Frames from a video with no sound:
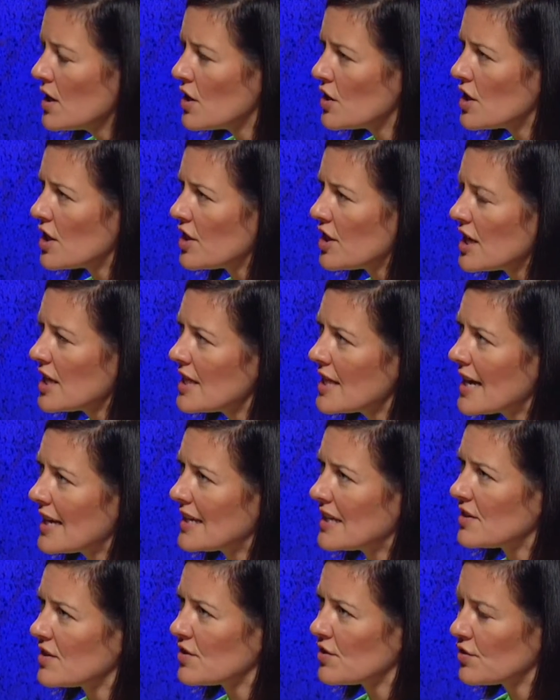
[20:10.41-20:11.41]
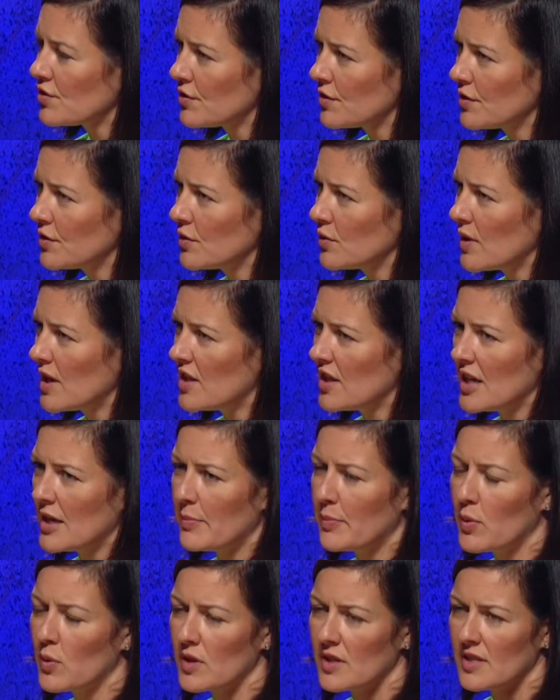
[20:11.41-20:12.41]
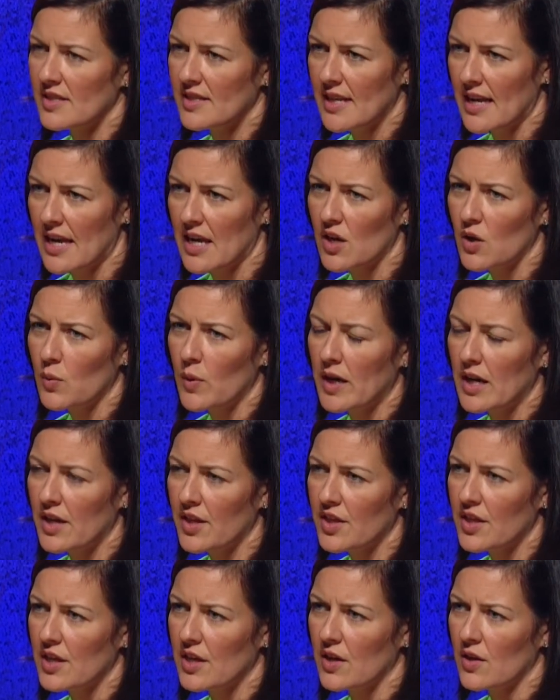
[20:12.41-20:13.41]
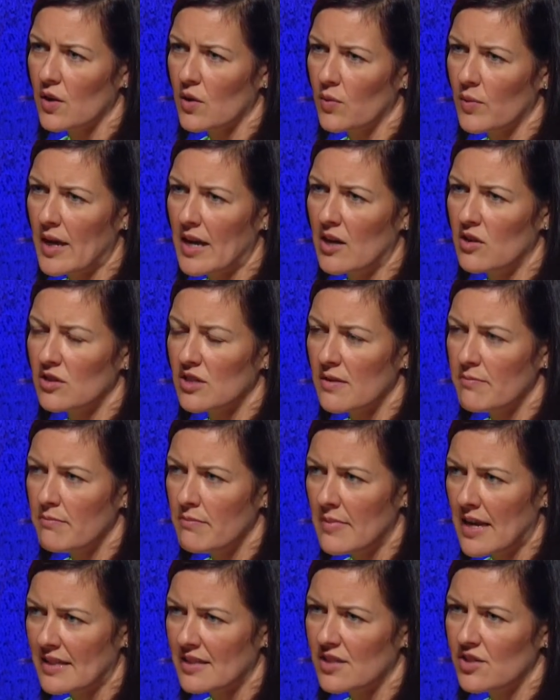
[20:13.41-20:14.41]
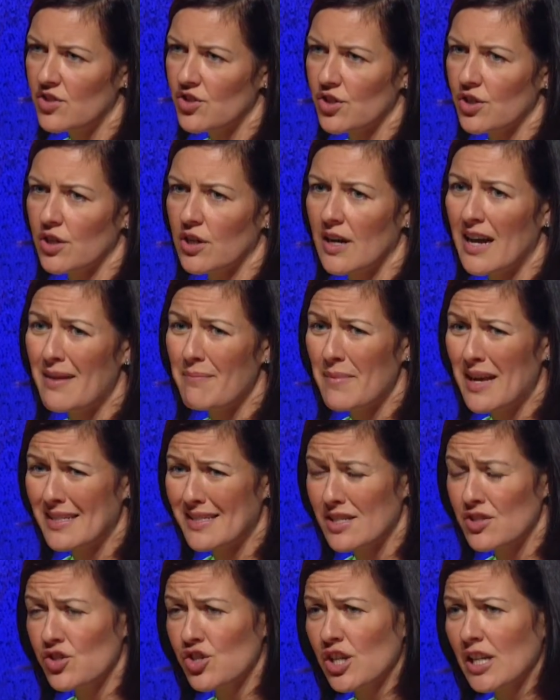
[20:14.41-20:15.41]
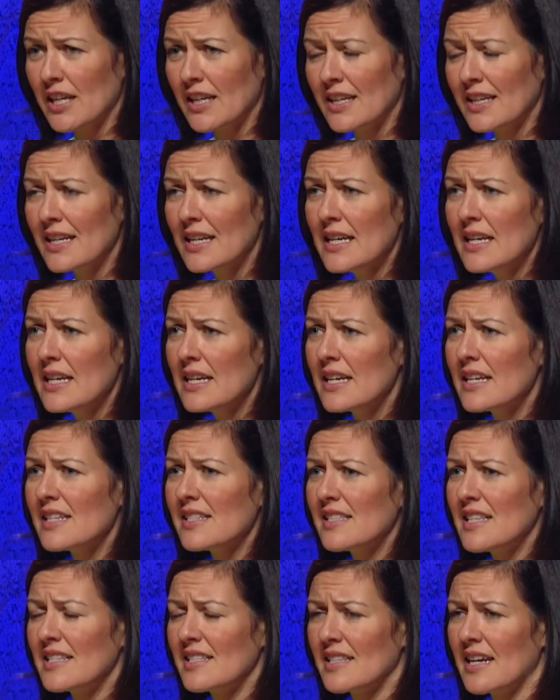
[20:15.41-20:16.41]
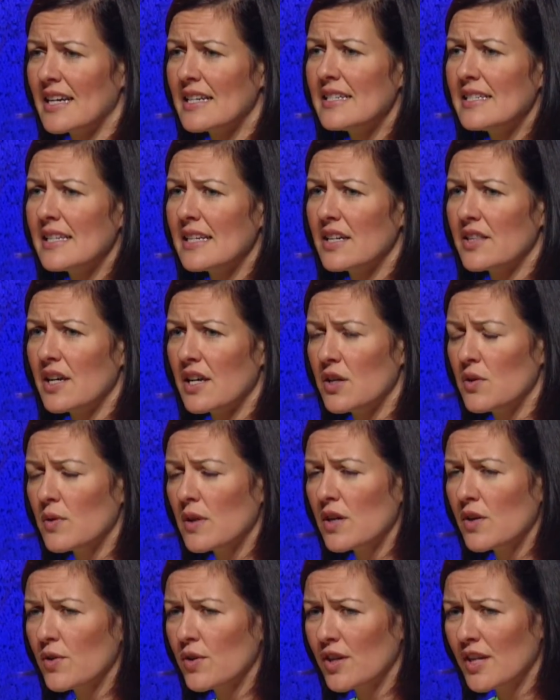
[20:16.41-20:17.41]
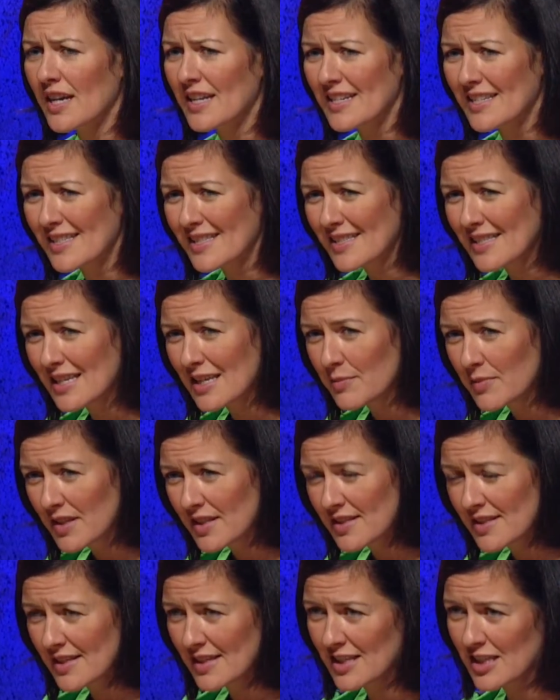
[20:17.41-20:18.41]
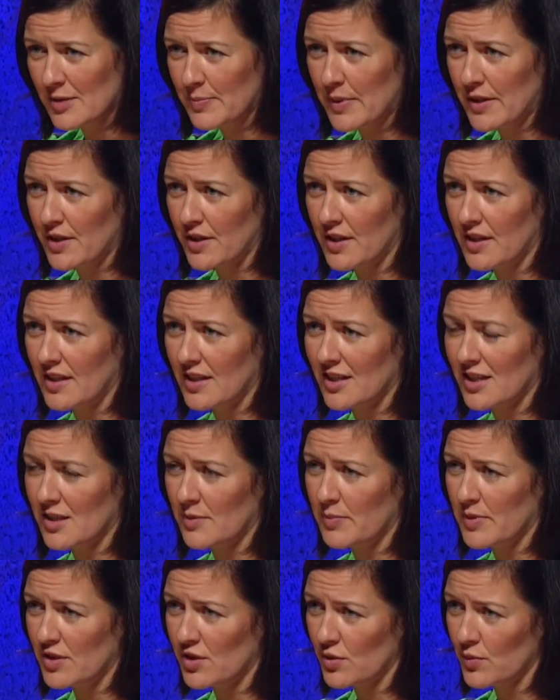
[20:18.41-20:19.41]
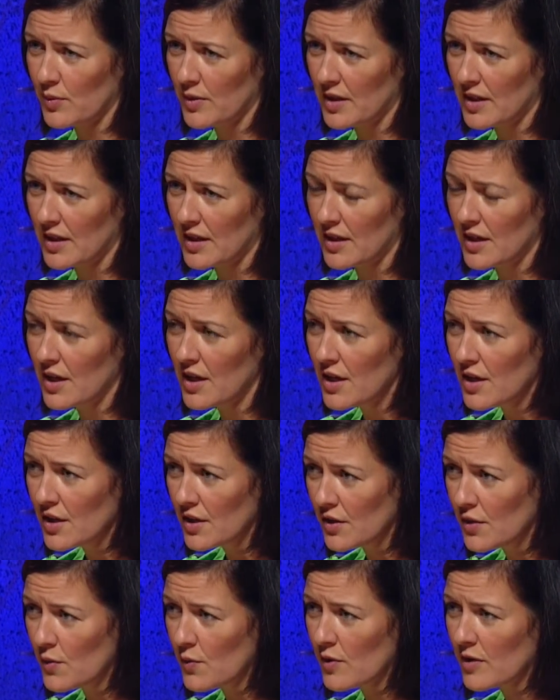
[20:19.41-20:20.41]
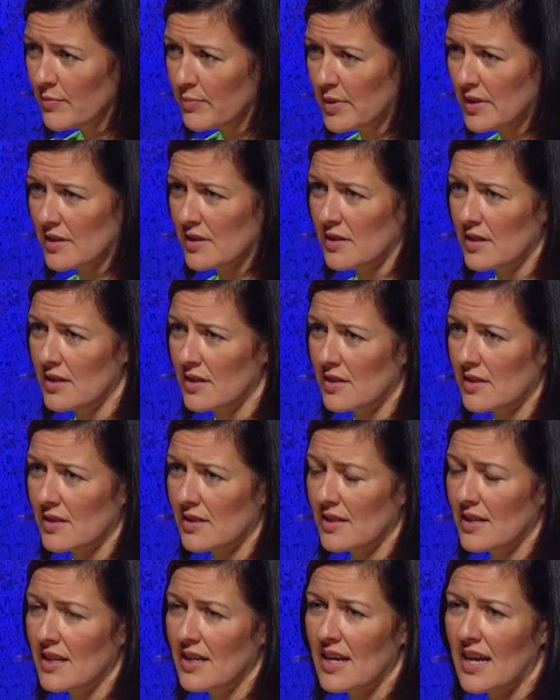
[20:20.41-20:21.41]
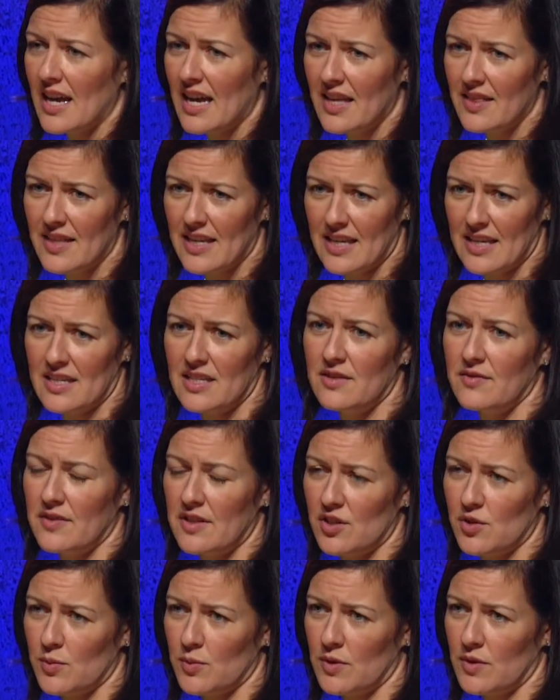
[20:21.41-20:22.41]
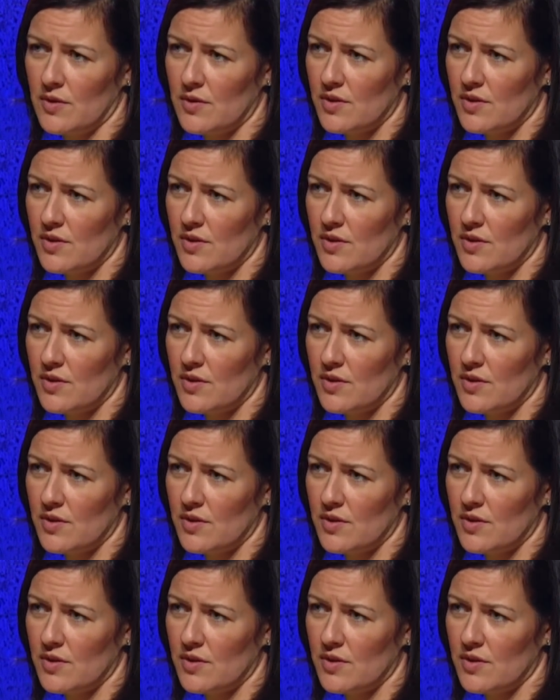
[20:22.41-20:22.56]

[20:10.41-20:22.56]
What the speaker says: The thing that is true and the important takeaway, I think, around Messenger and messaging is this idea that you can create a seamless experience between your business and the individual.